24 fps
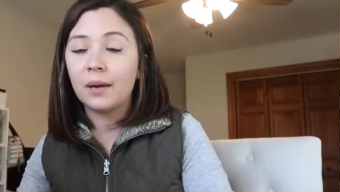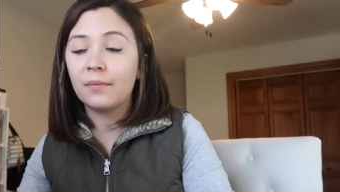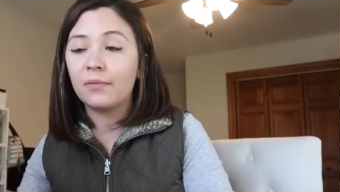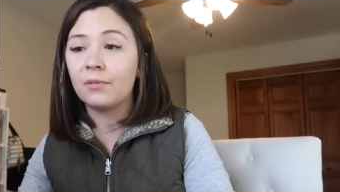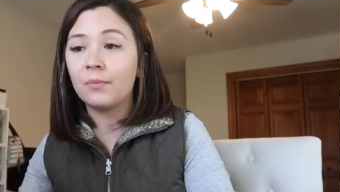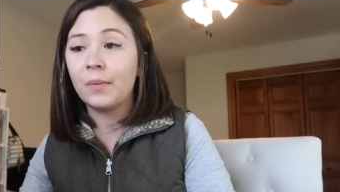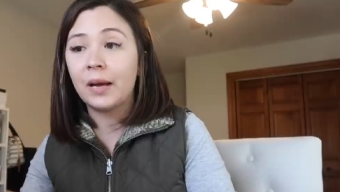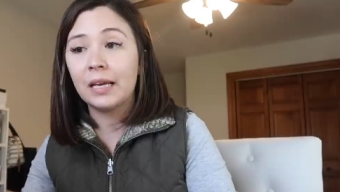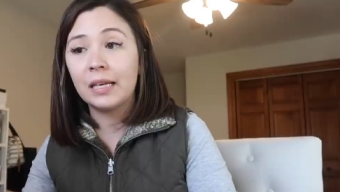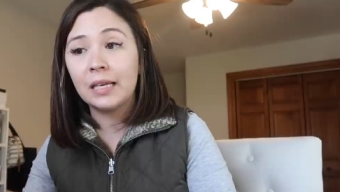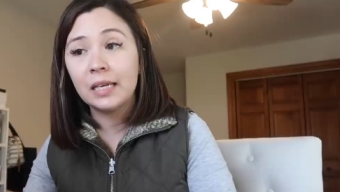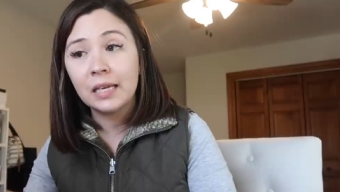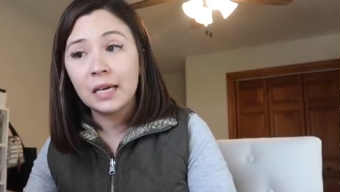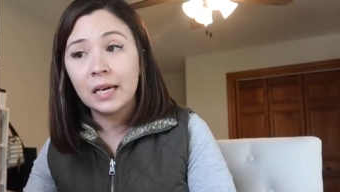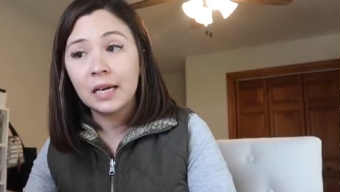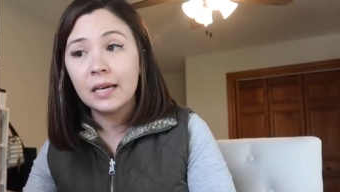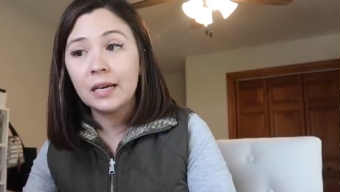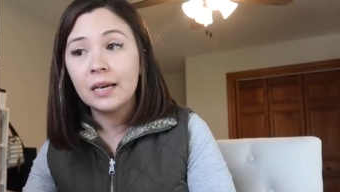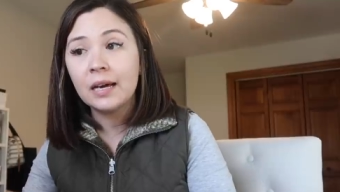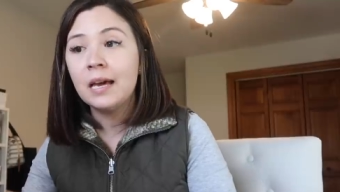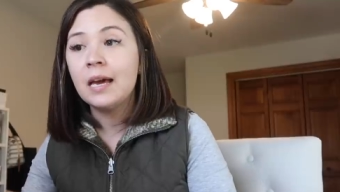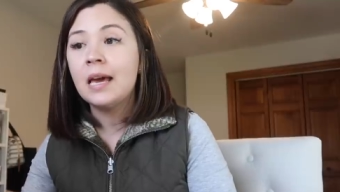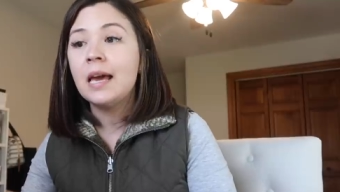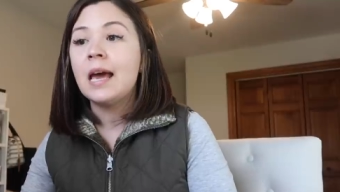up from
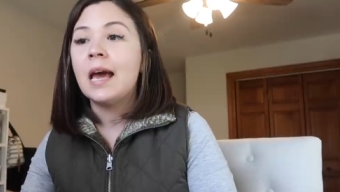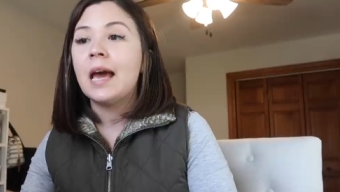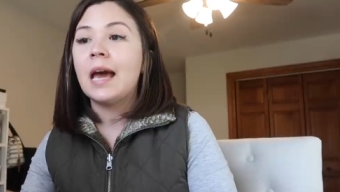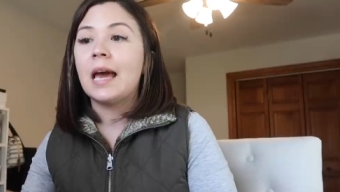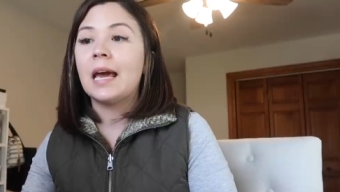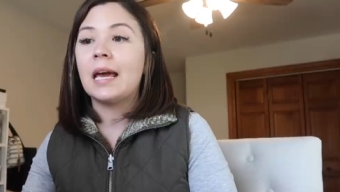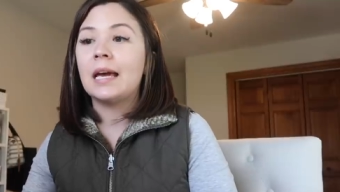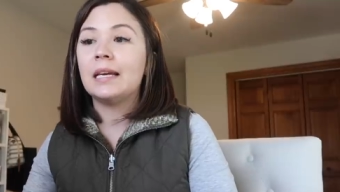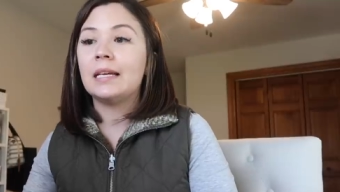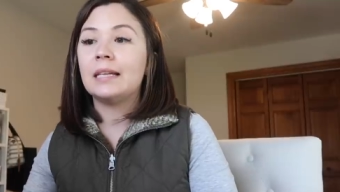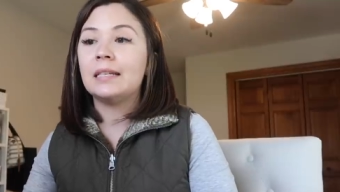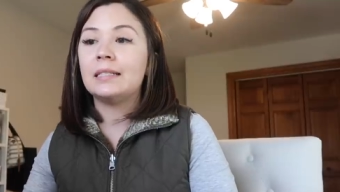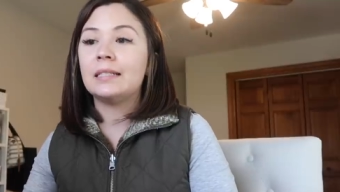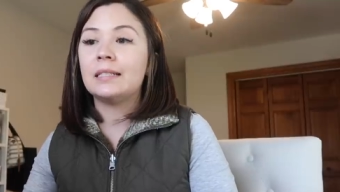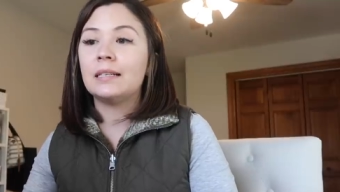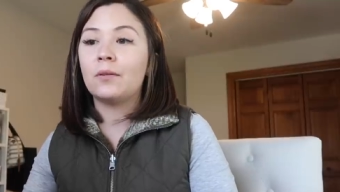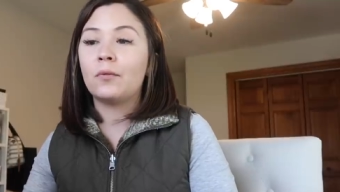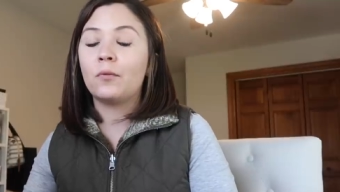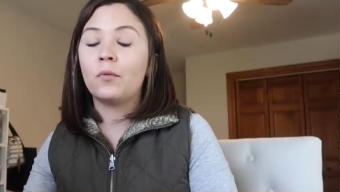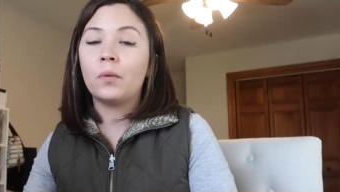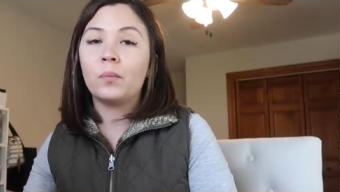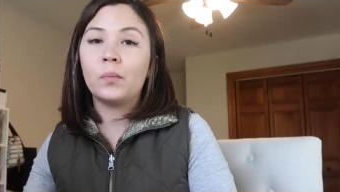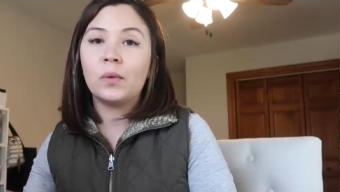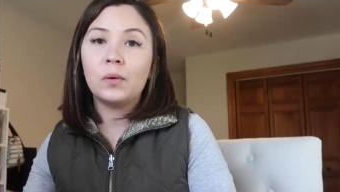Ikea and
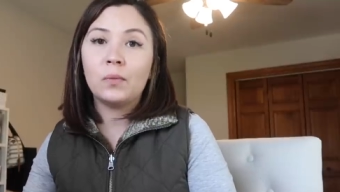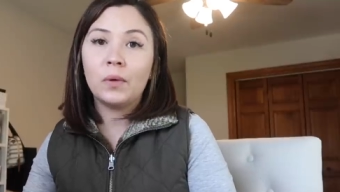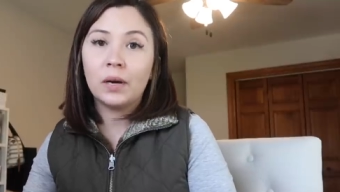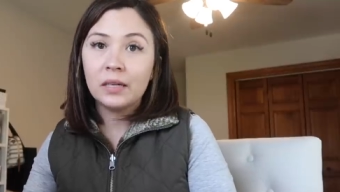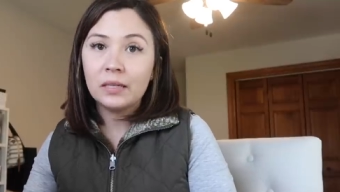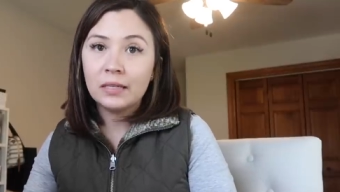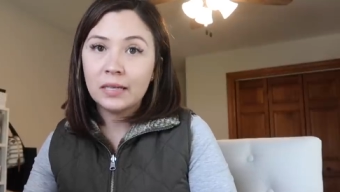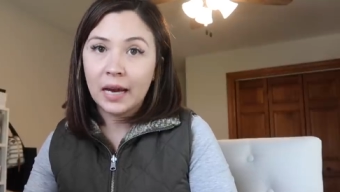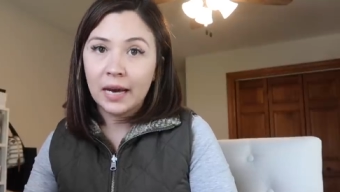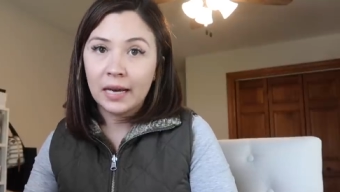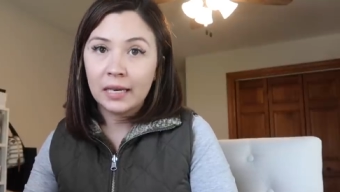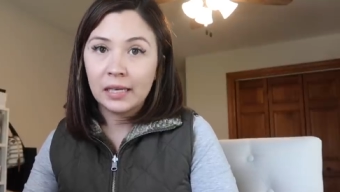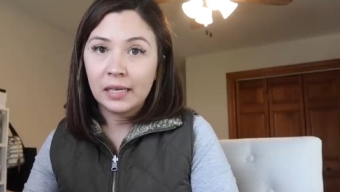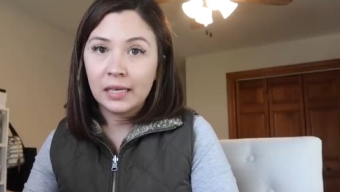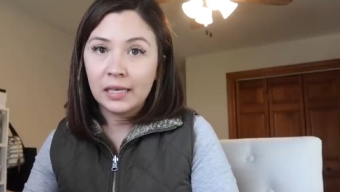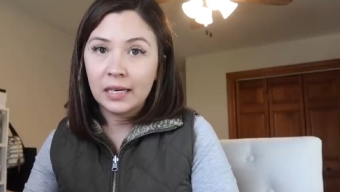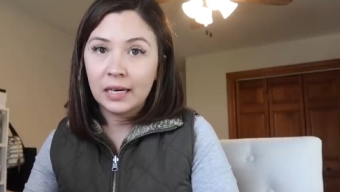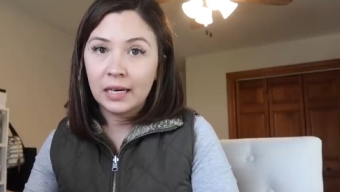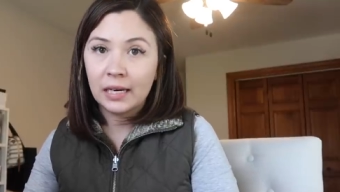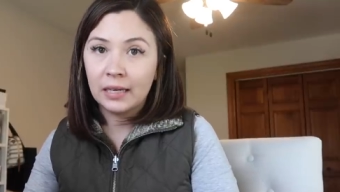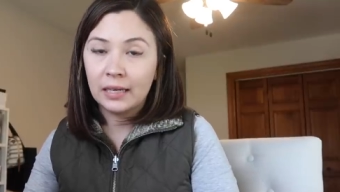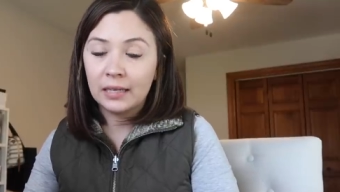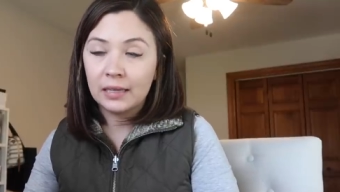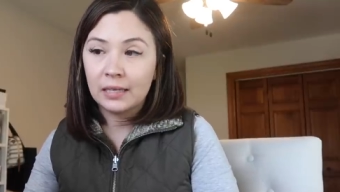when we went to
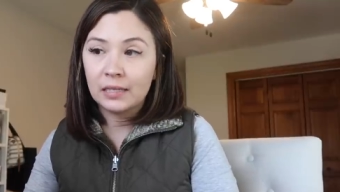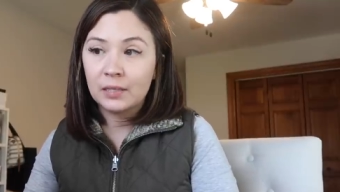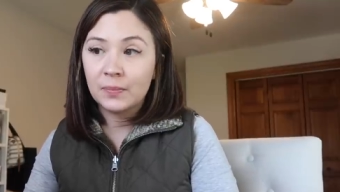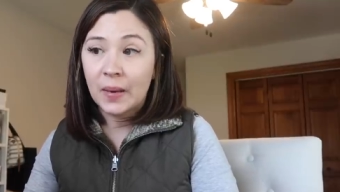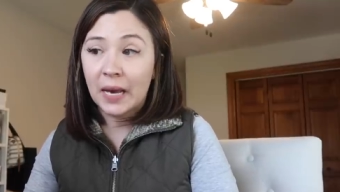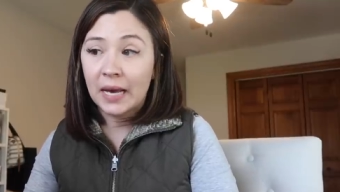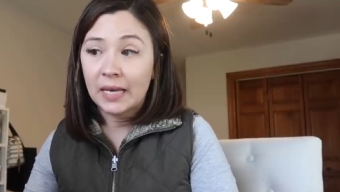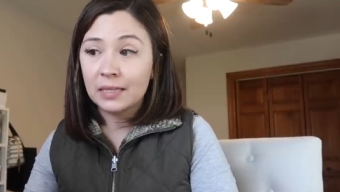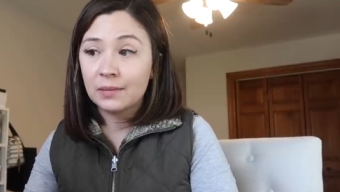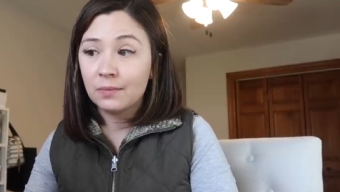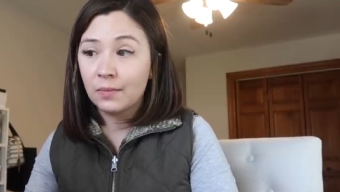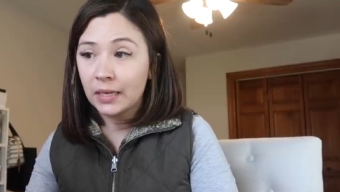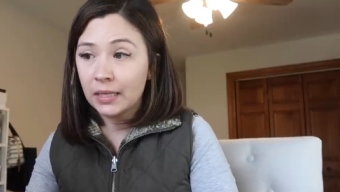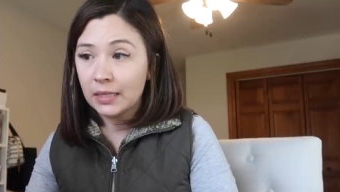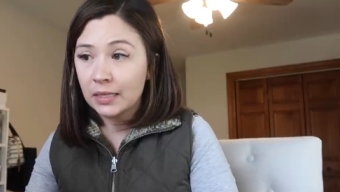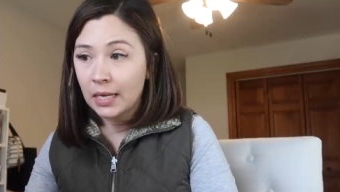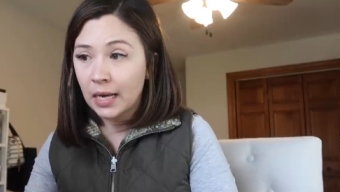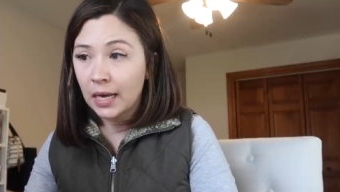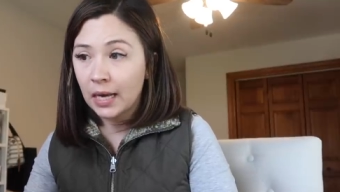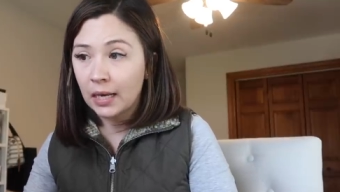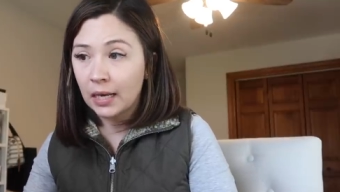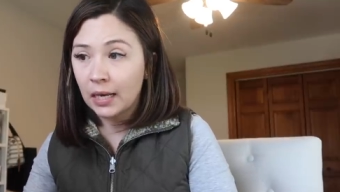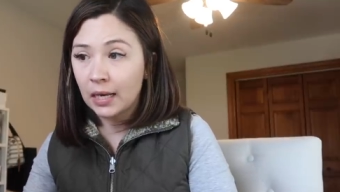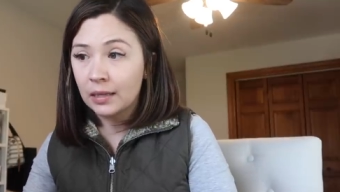Ikea this past
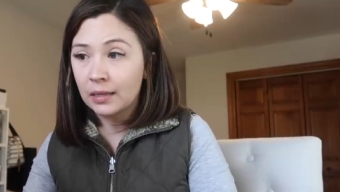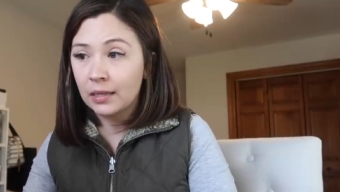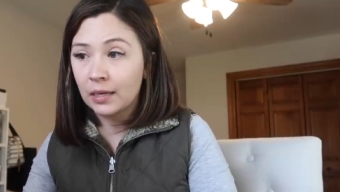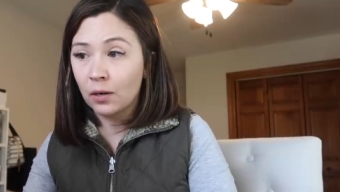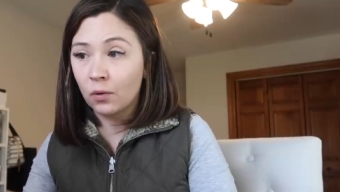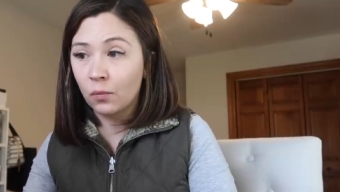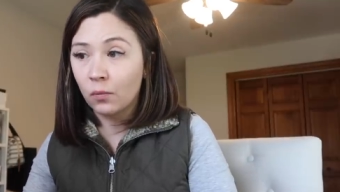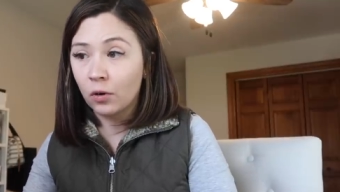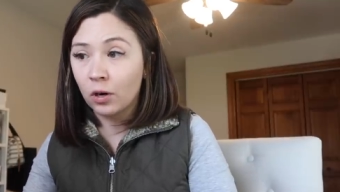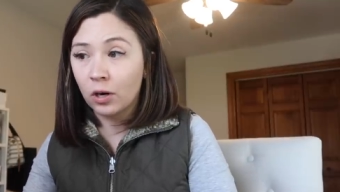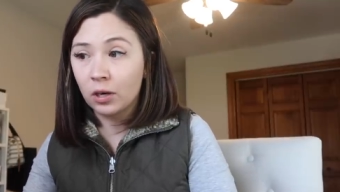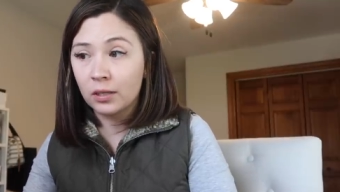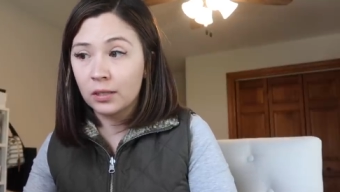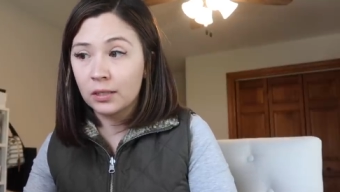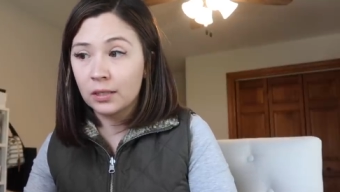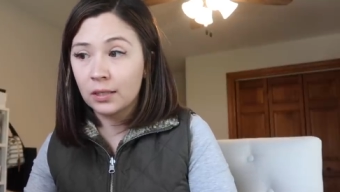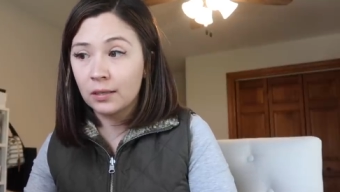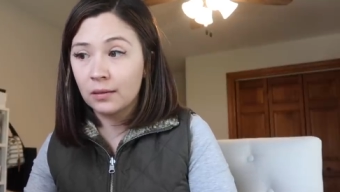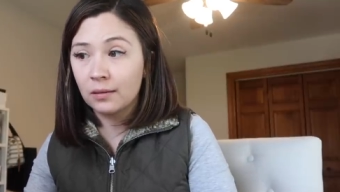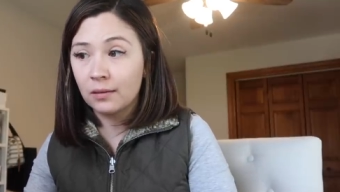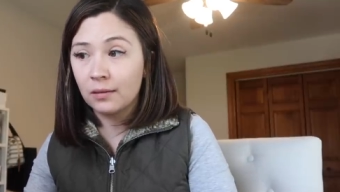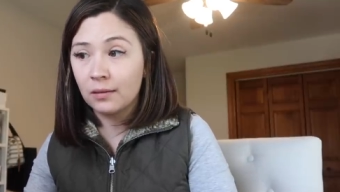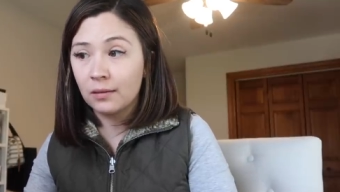Monday, there weren't,